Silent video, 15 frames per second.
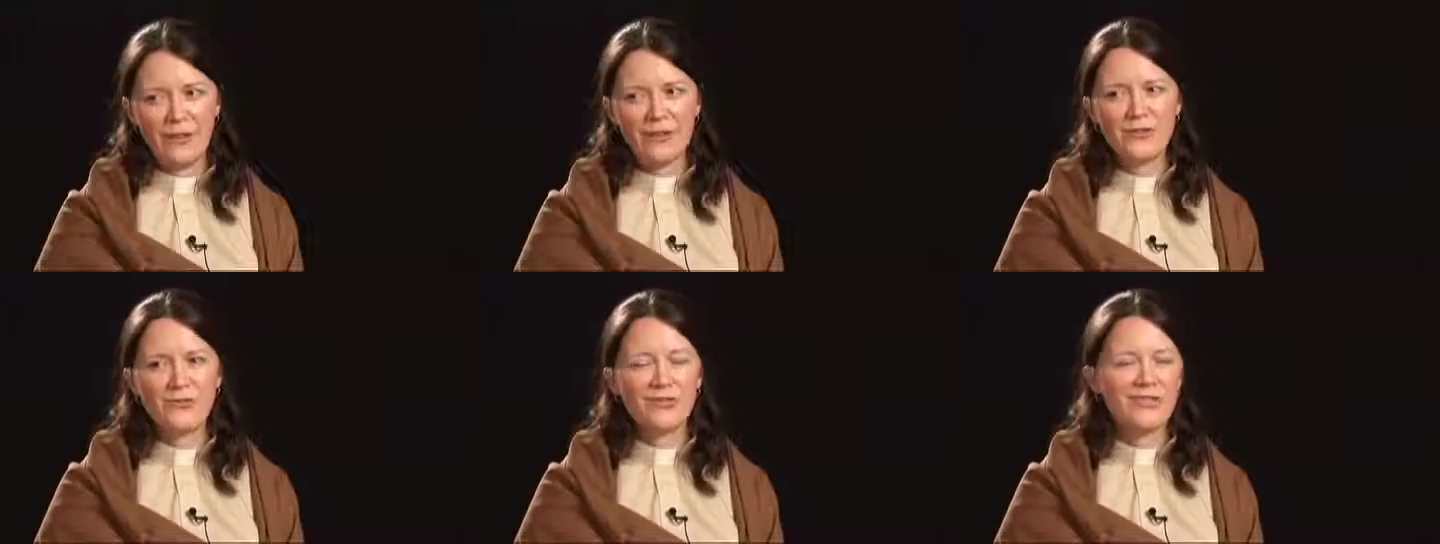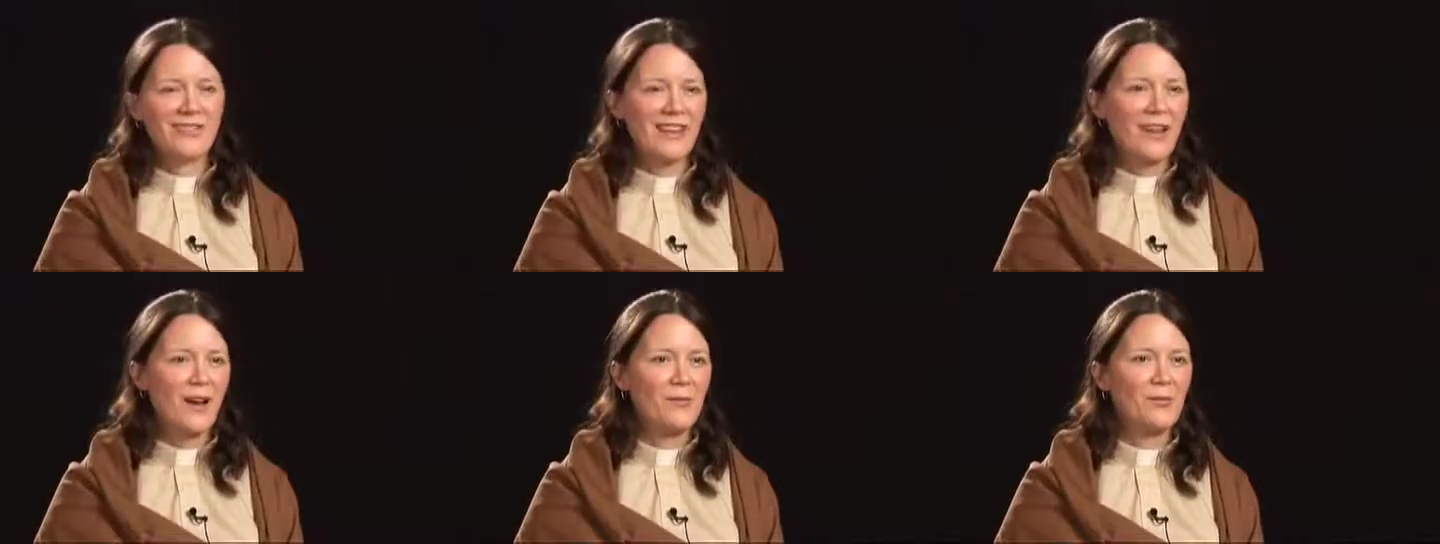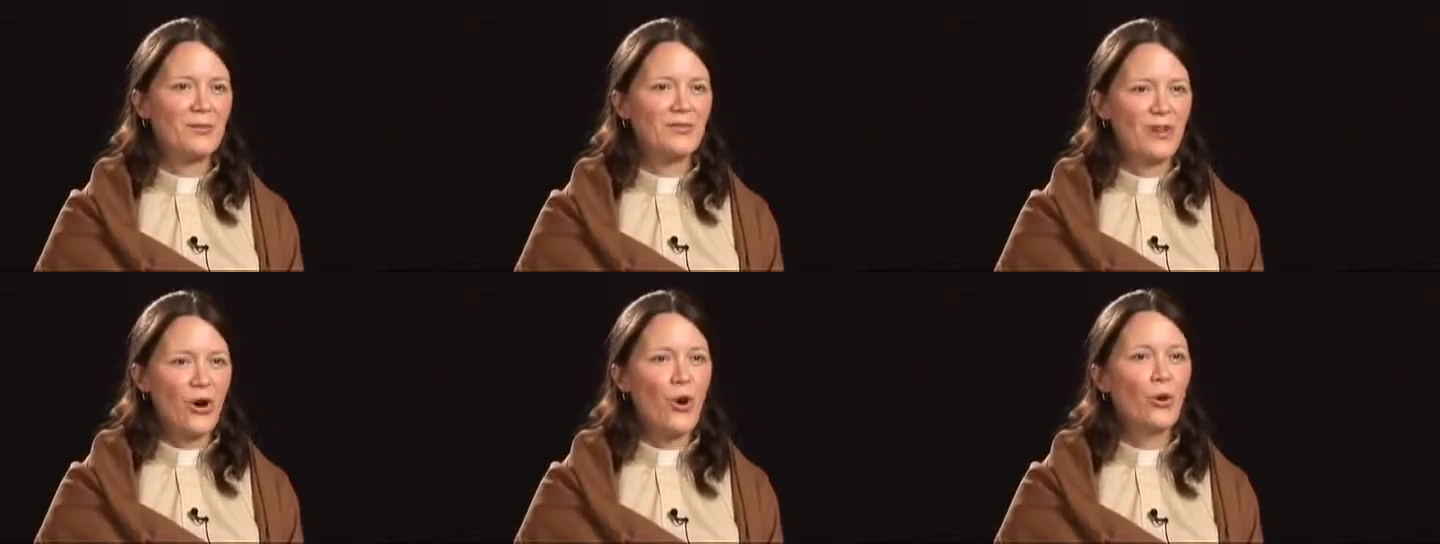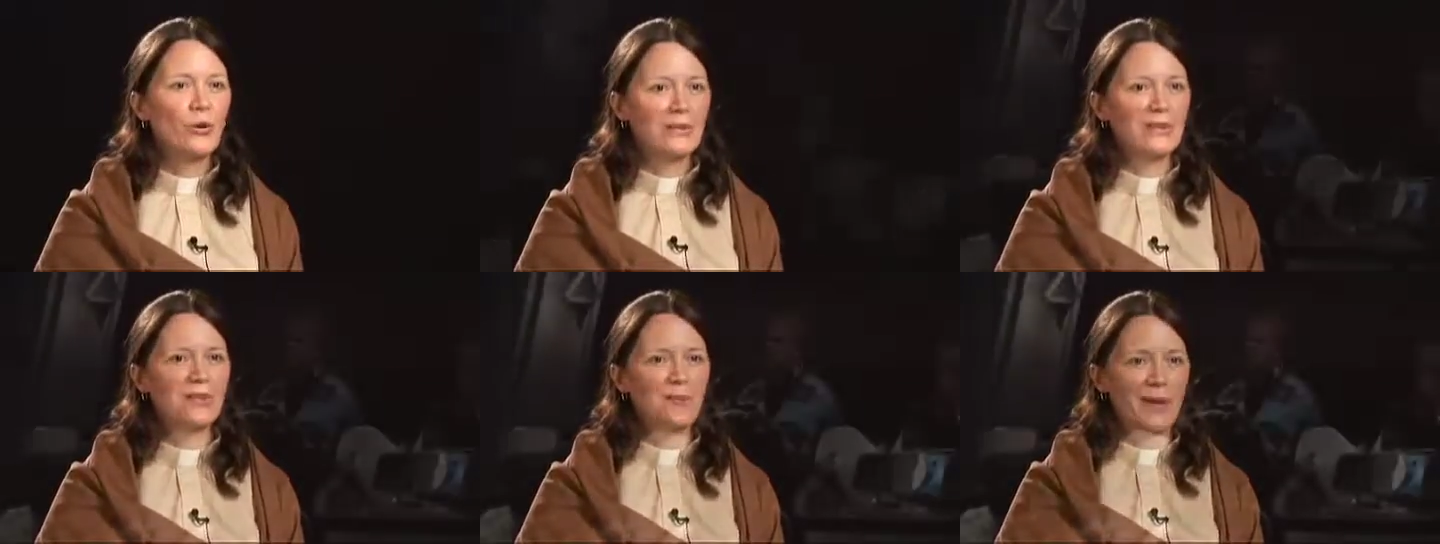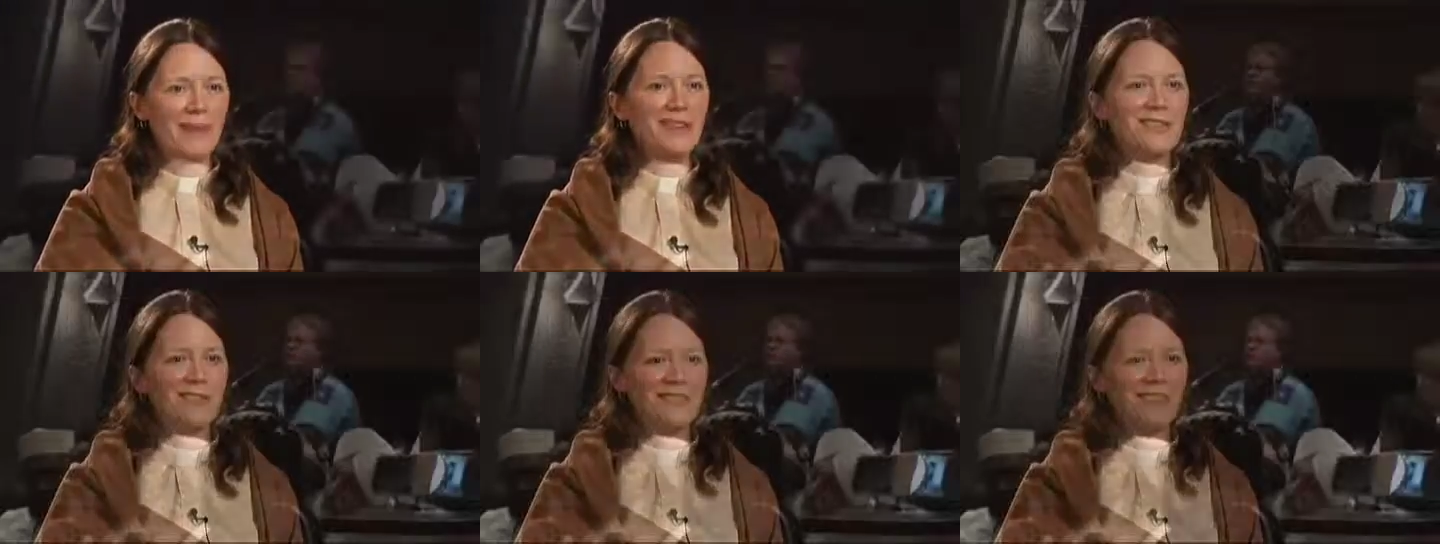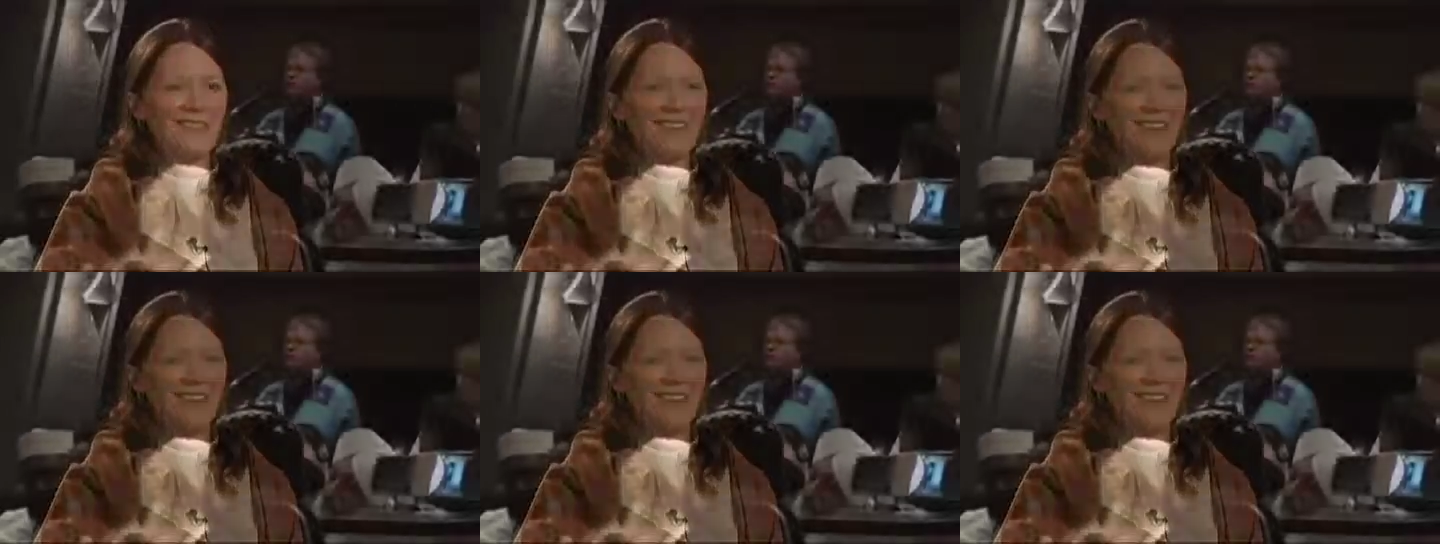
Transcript: venture to say almost a holy space